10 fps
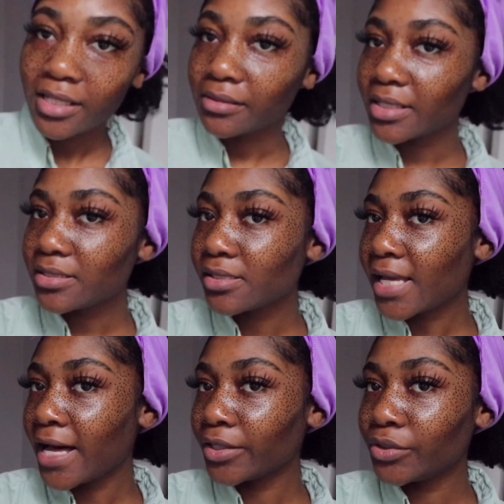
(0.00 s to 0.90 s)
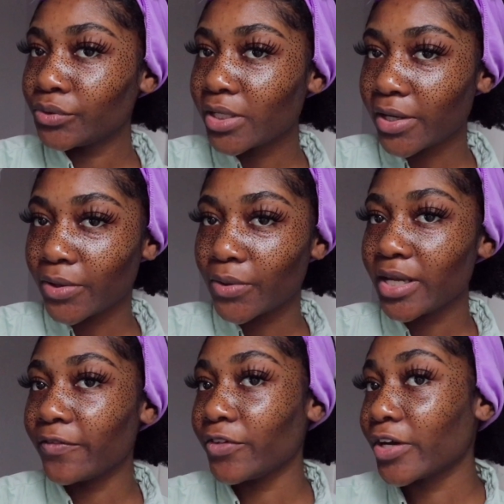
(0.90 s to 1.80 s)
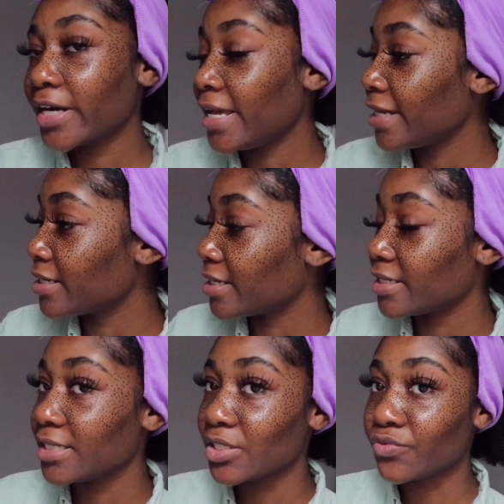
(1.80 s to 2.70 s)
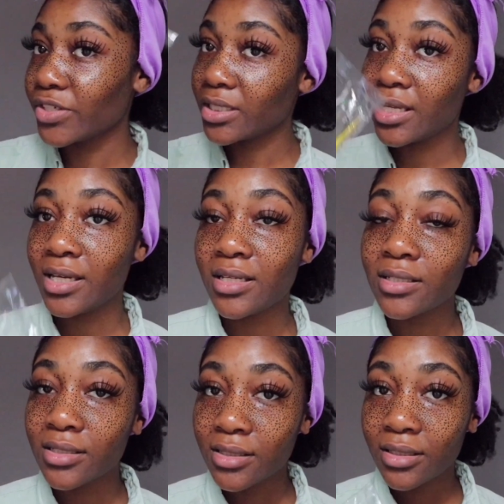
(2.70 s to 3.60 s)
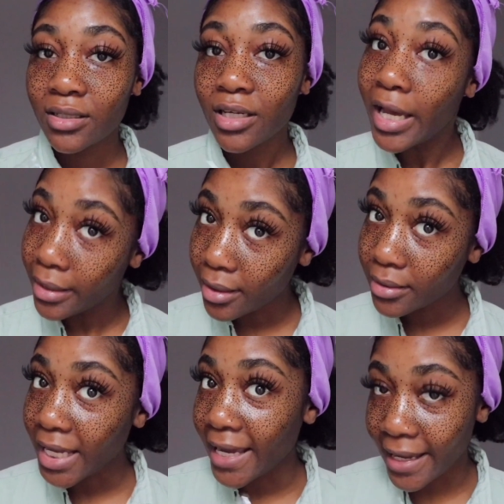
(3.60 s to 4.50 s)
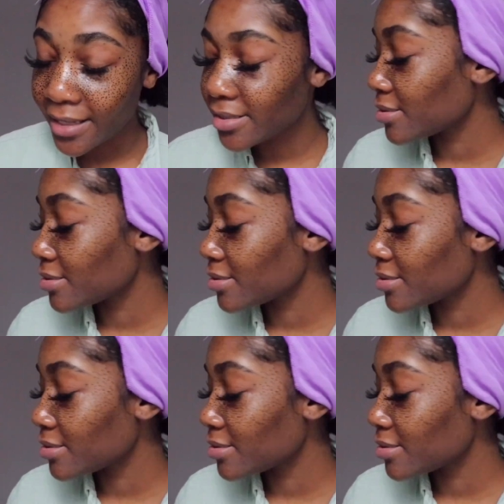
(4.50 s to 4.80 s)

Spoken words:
This is how you know if your henna is really henna, I guess.